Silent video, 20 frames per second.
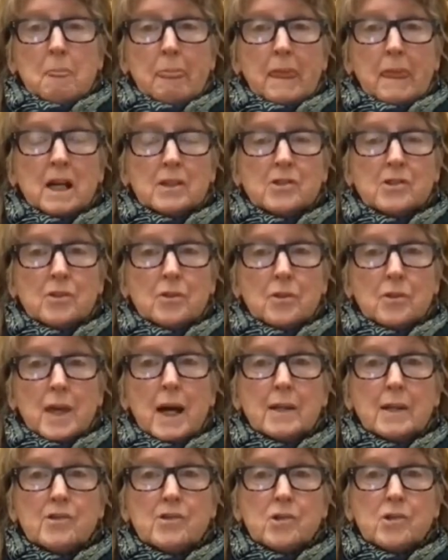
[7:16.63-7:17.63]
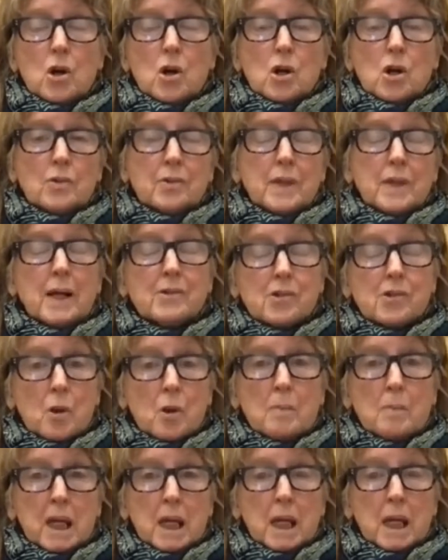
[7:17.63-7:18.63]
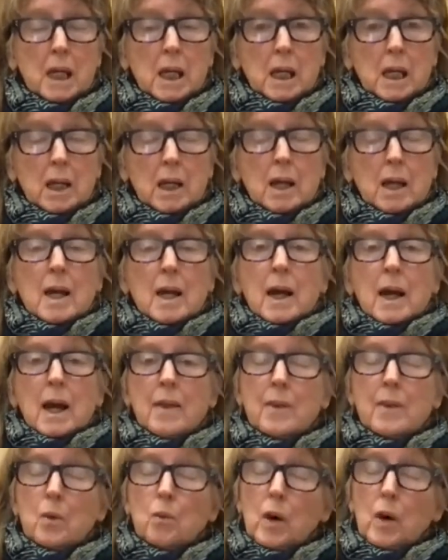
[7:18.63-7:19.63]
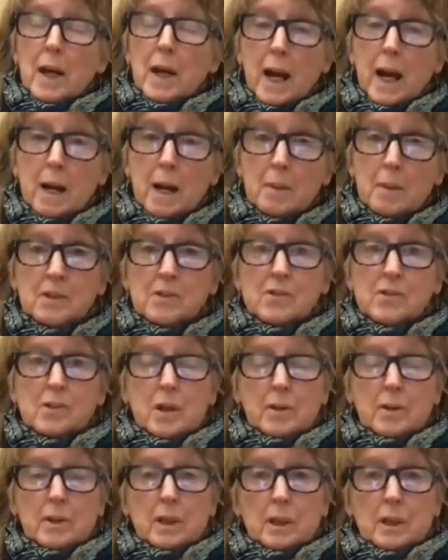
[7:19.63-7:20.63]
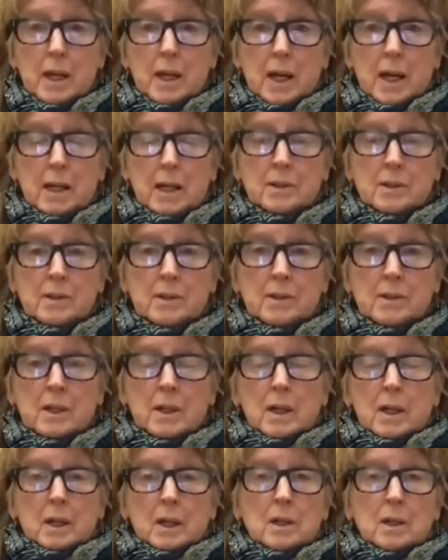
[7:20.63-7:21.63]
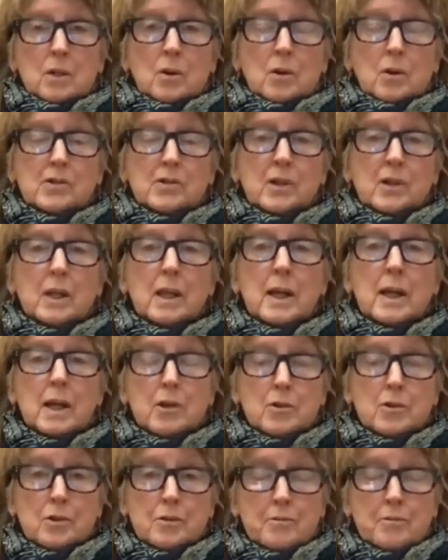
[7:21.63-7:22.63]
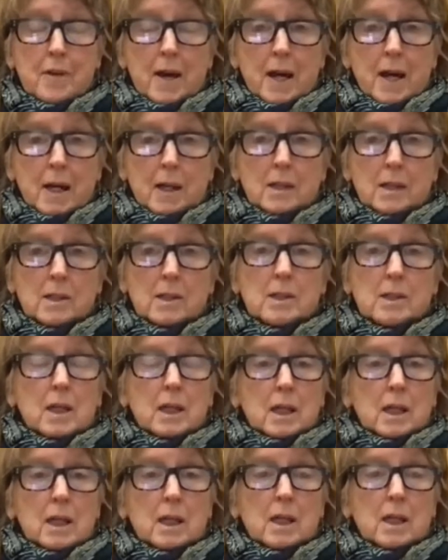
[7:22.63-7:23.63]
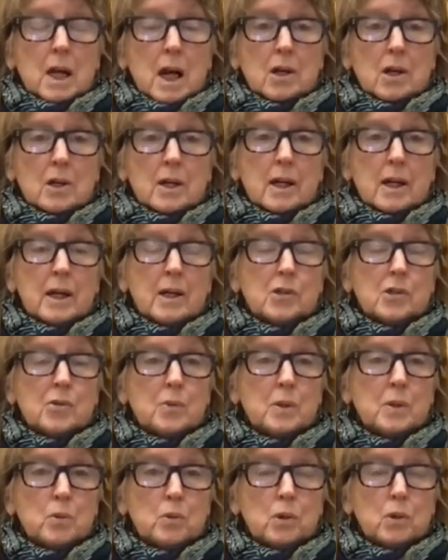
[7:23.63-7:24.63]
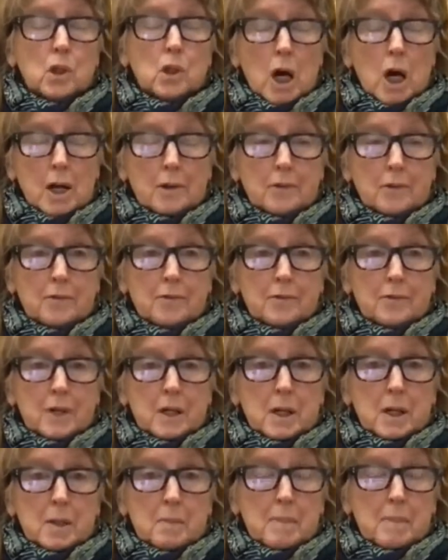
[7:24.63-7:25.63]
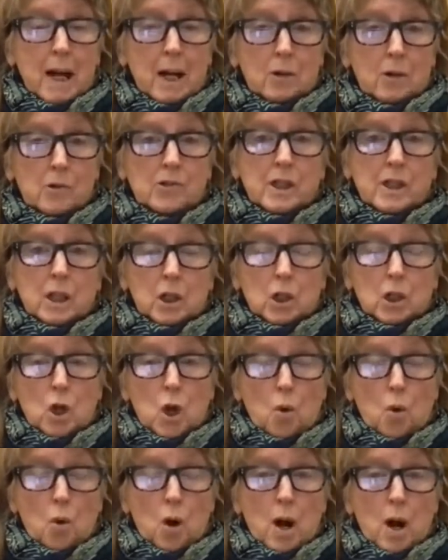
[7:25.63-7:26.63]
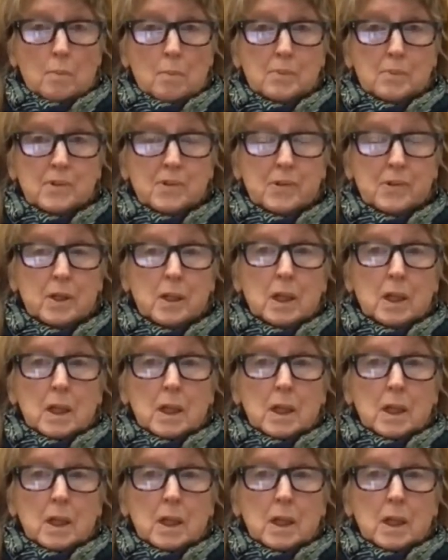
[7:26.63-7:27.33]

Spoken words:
And so that's our beginning. And then what happens on the land, you know, it's a layered effect. In our case, we do a lot of housing co-ops.